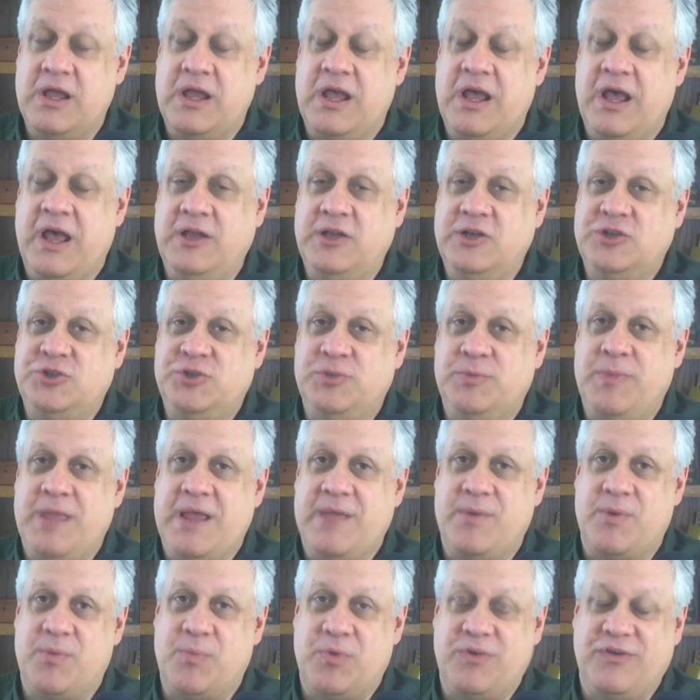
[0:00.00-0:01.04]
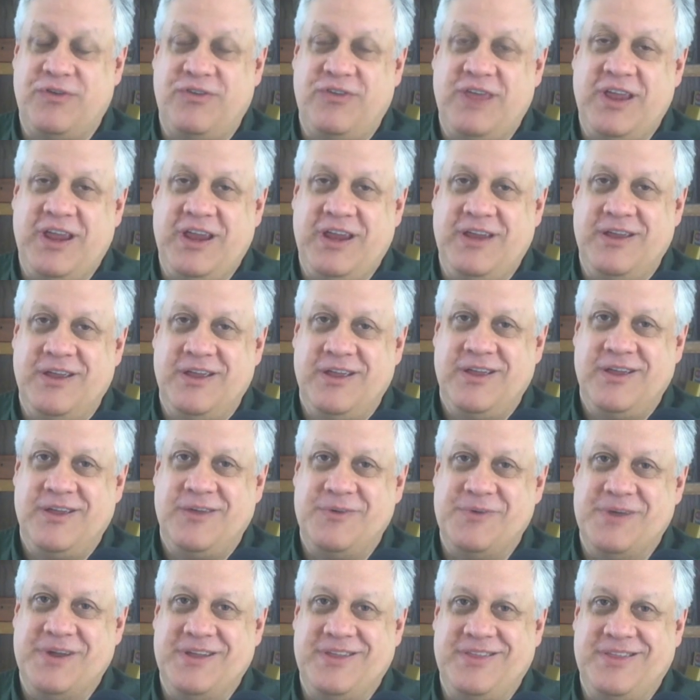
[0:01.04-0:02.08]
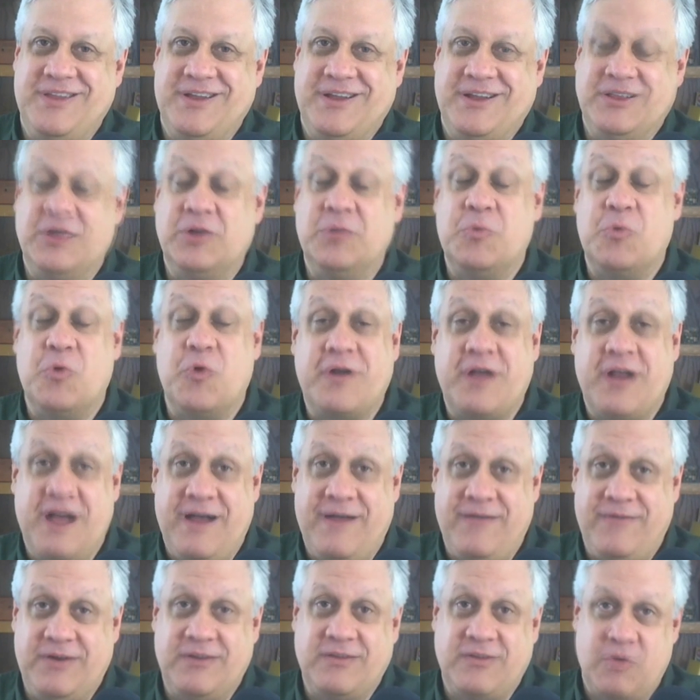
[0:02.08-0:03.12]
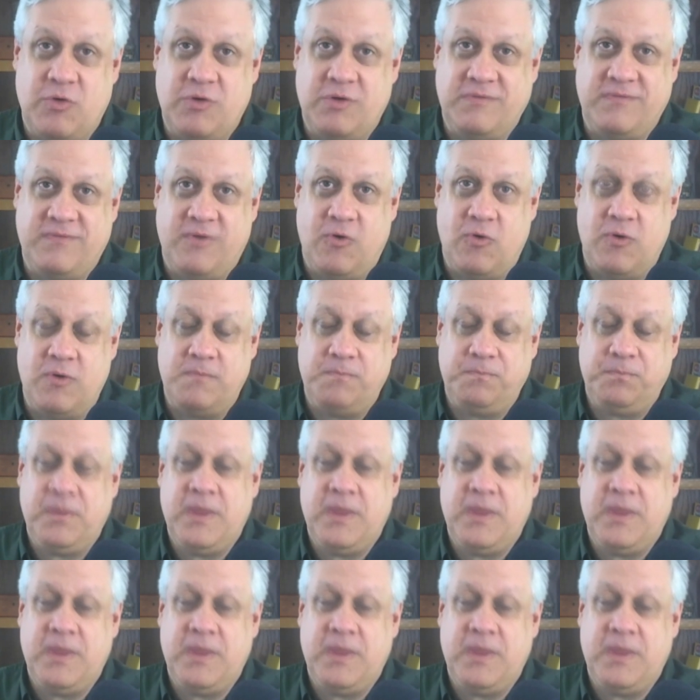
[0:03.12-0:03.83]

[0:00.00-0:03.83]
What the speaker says: and you should be able to proceed with a little more confidence going forward.